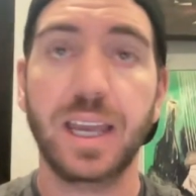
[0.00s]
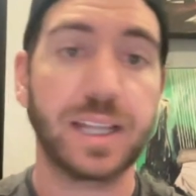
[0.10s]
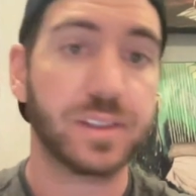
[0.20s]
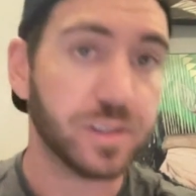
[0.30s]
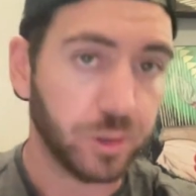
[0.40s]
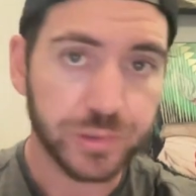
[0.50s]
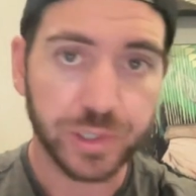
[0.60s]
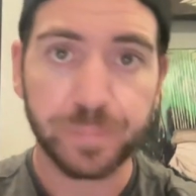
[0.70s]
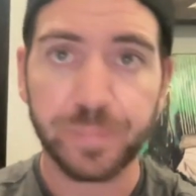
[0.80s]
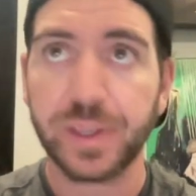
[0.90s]
and
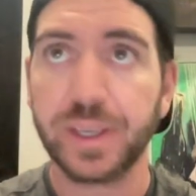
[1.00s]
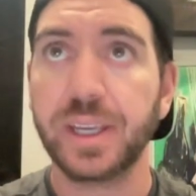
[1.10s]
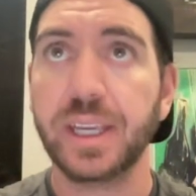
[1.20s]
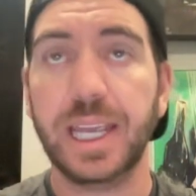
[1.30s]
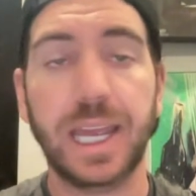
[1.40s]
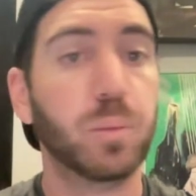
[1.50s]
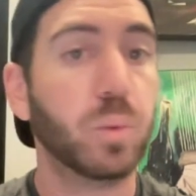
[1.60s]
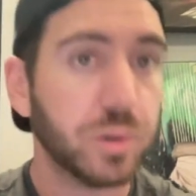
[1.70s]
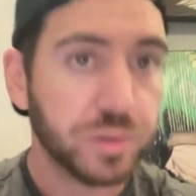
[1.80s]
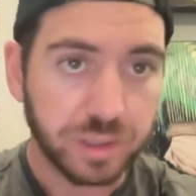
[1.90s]
Sosa and
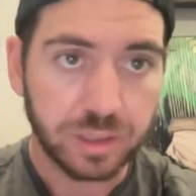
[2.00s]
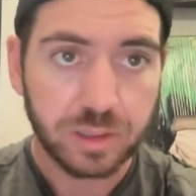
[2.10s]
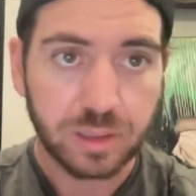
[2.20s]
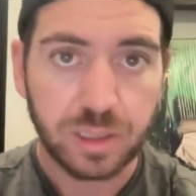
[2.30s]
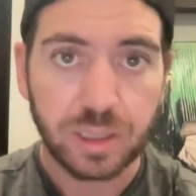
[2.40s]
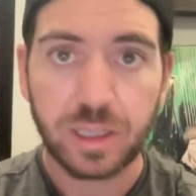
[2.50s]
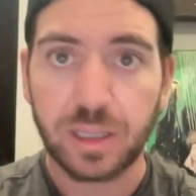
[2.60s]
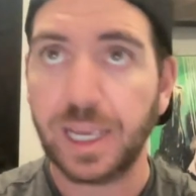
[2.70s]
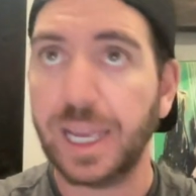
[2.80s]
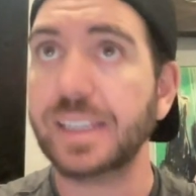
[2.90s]
Wilson
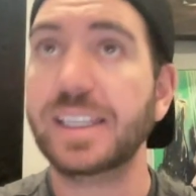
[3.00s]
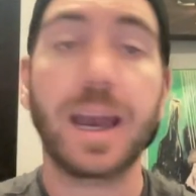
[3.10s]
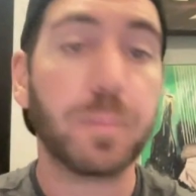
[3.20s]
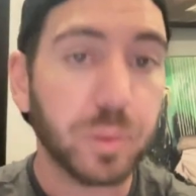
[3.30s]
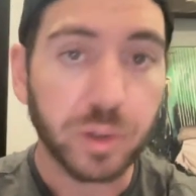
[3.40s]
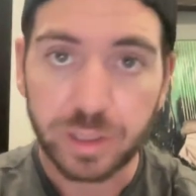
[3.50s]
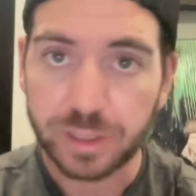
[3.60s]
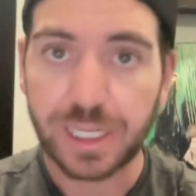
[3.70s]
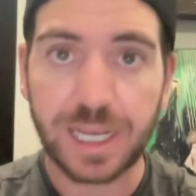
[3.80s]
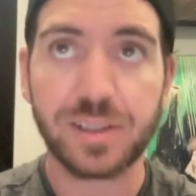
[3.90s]
and Kepler
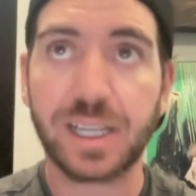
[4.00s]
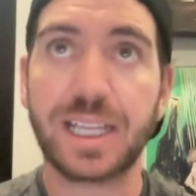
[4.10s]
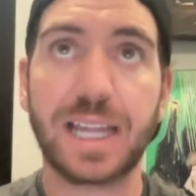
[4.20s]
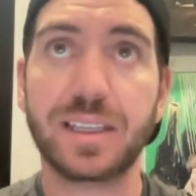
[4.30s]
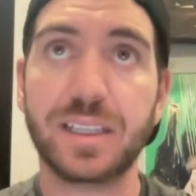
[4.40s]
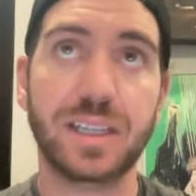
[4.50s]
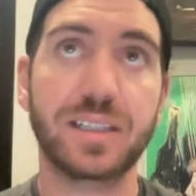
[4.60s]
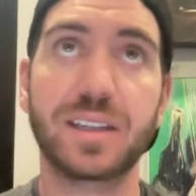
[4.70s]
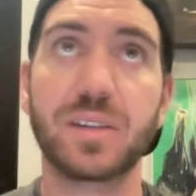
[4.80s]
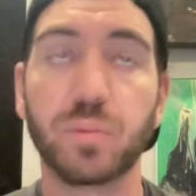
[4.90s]
and guys like that you
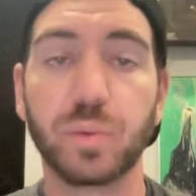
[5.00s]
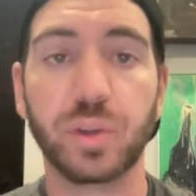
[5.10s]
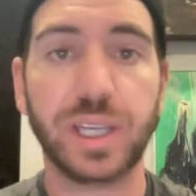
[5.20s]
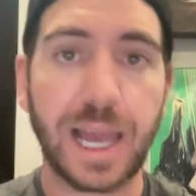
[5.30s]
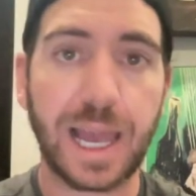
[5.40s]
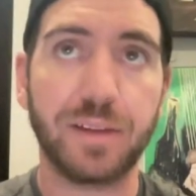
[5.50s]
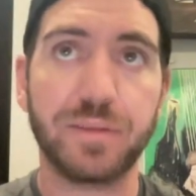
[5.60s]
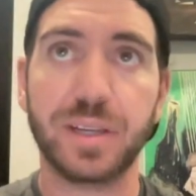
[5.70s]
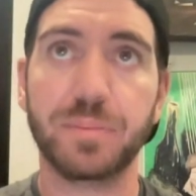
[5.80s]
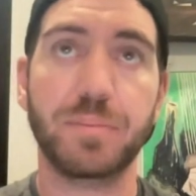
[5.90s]
didn't really
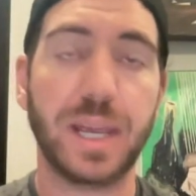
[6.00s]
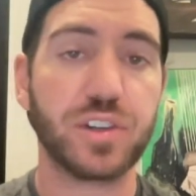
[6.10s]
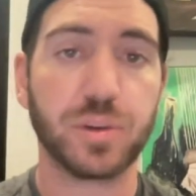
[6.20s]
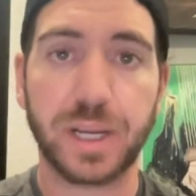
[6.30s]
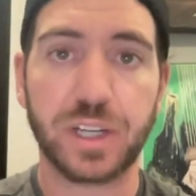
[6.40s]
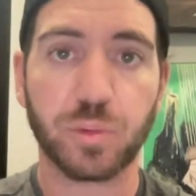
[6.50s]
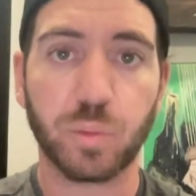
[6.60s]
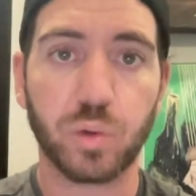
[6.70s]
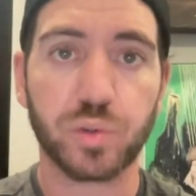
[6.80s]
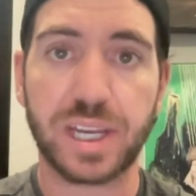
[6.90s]
have in major
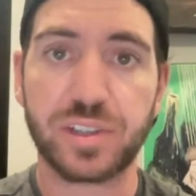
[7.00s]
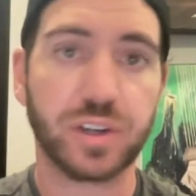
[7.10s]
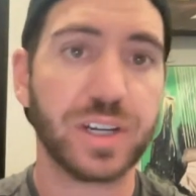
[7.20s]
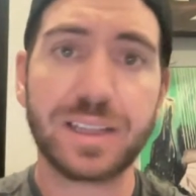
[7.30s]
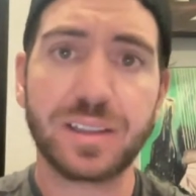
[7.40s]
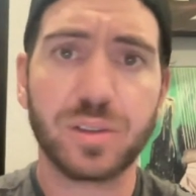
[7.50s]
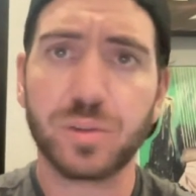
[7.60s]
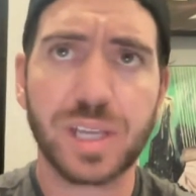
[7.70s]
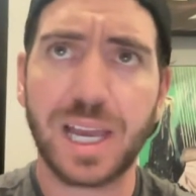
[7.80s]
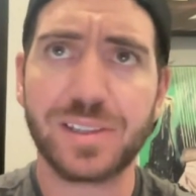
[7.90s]
roles last year. Not that
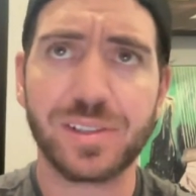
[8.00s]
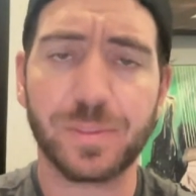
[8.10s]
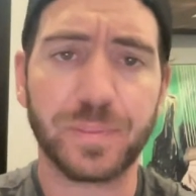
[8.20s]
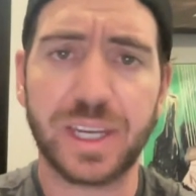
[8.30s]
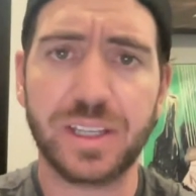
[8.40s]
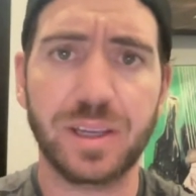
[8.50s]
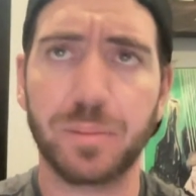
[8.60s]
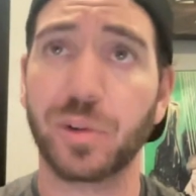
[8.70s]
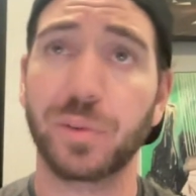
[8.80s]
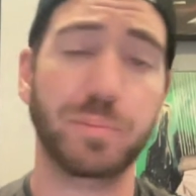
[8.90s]
those guys, any of
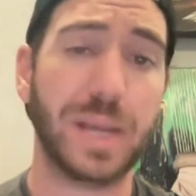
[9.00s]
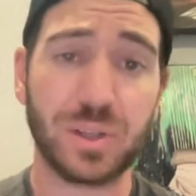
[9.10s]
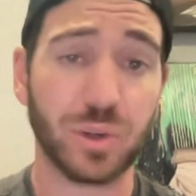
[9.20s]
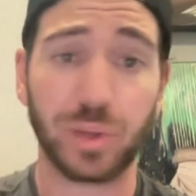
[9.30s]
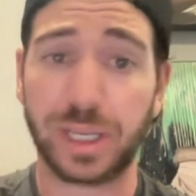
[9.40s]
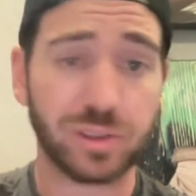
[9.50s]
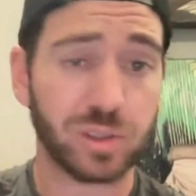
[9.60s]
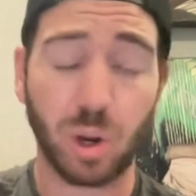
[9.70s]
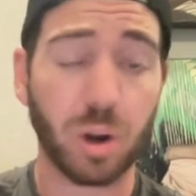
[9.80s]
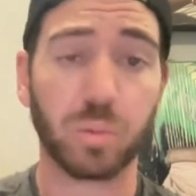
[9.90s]
them are in major like
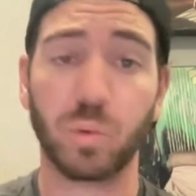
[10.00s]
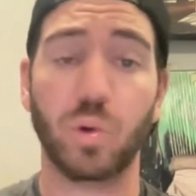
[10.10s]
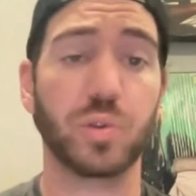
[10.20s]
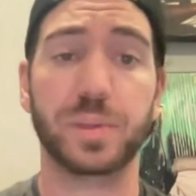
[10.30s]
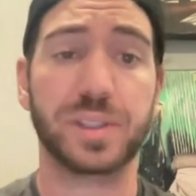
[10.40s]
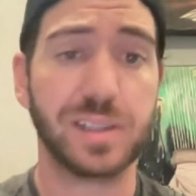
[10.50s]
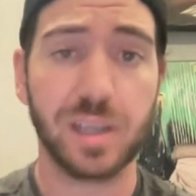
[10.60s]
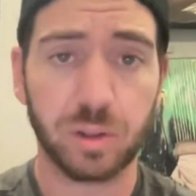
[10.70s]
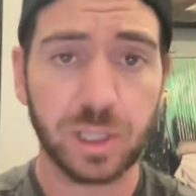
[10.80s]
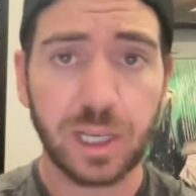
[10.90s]
star roles, but
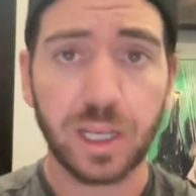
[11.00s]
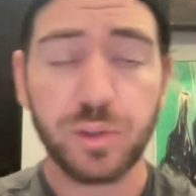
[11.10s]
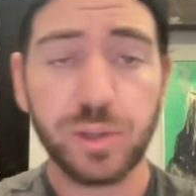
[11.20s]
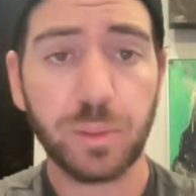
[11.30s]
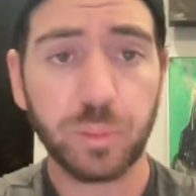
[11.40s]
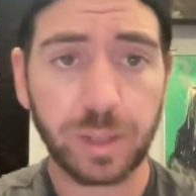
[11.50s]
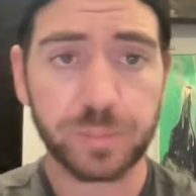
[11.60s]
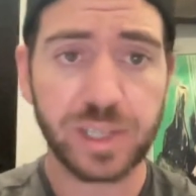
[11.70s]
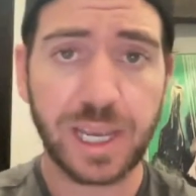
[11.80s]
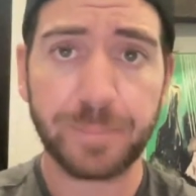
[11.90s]
still, you get what
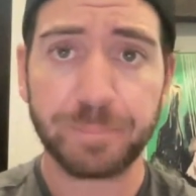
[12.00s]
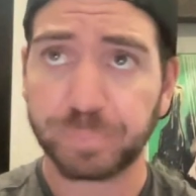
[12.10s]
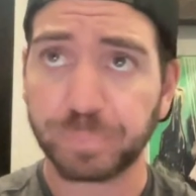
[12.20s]
I'm saying.